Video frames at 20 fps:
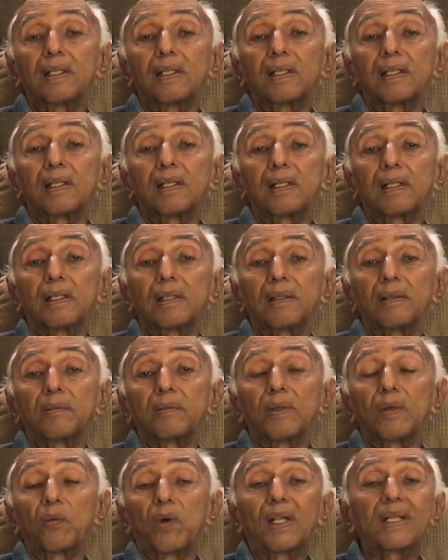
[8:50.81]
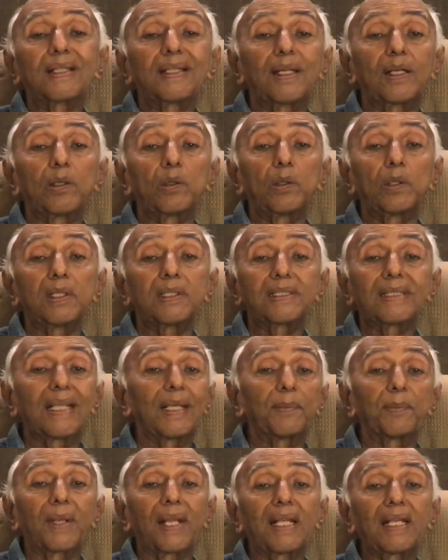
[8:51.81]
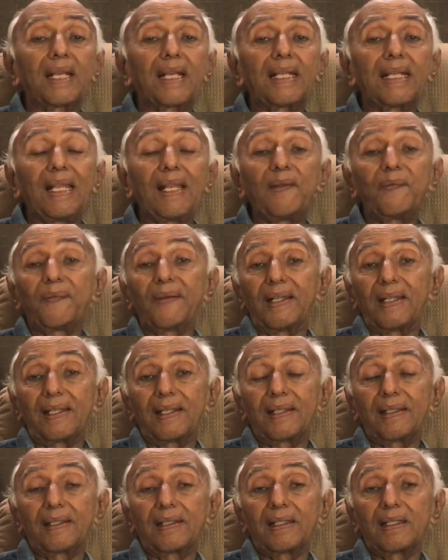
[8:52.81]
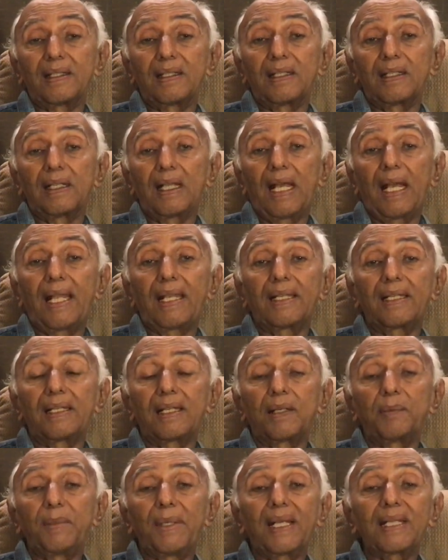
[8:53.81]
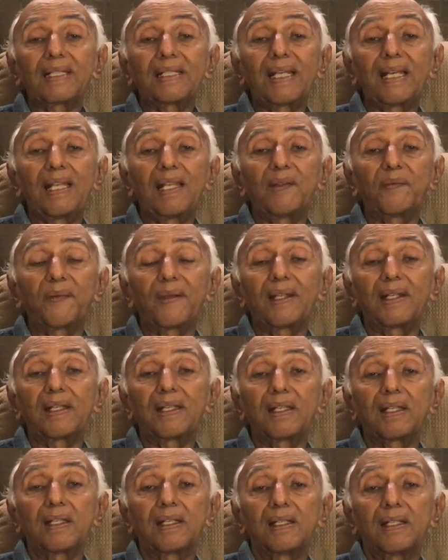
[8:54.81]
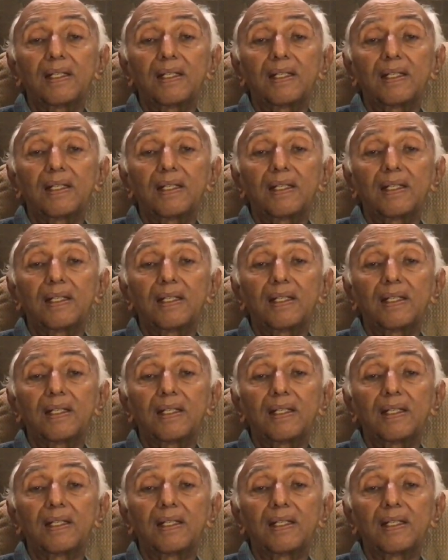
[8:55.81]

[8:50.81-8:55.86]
what they do is they bring an elephant and make the elephant